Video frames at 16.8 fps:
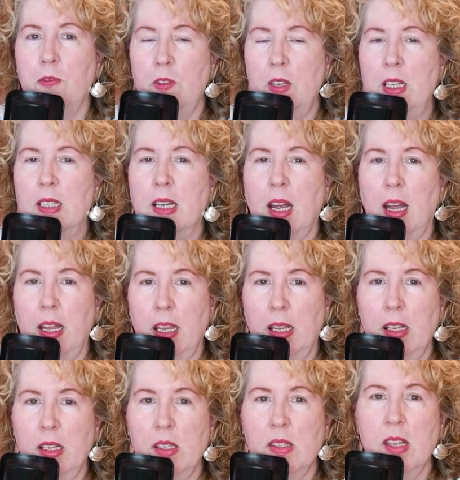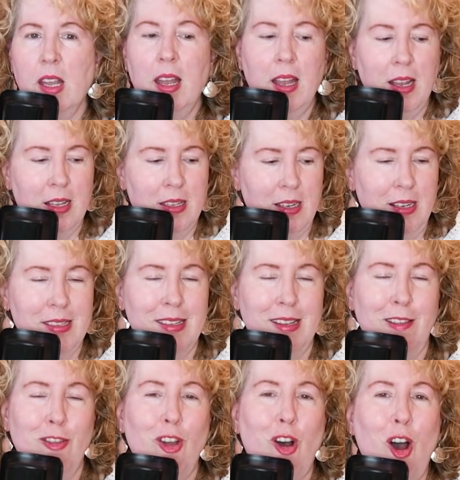vitae is it is a
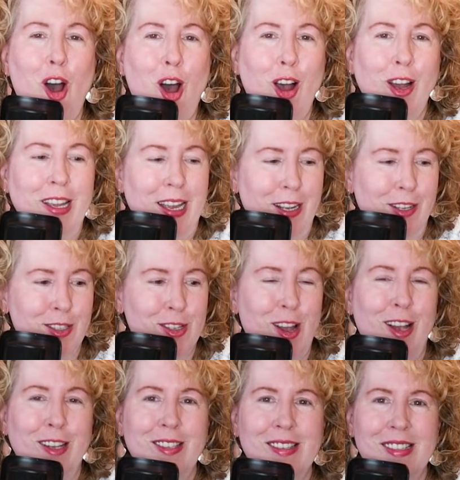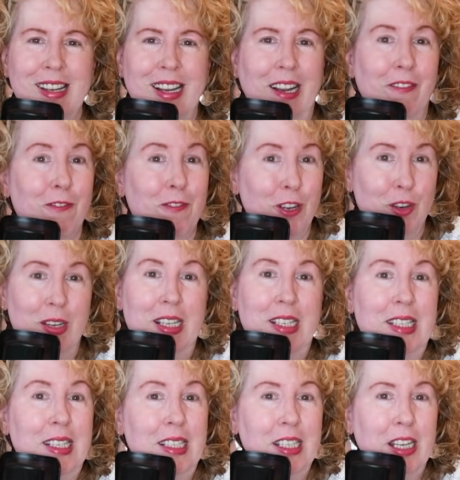long, exhausting, very
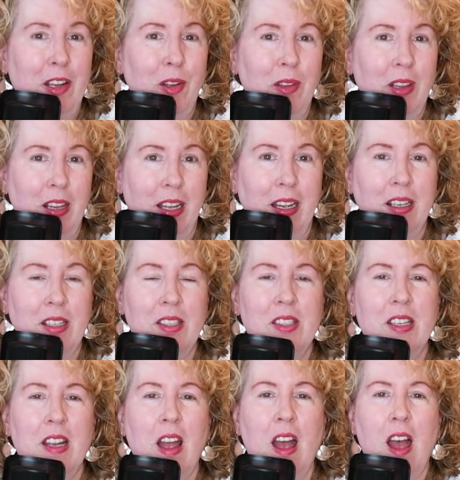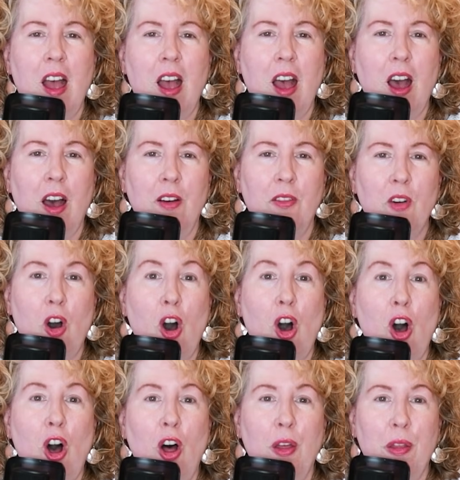detailed list of
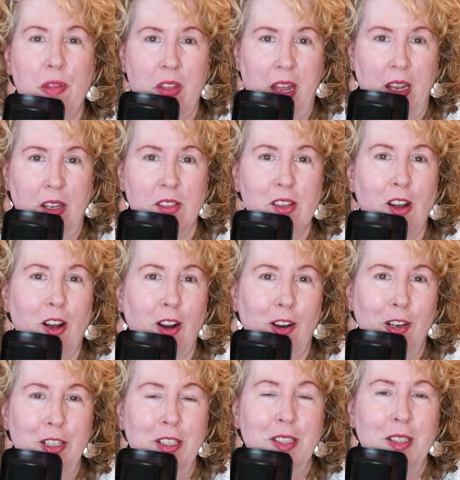all things art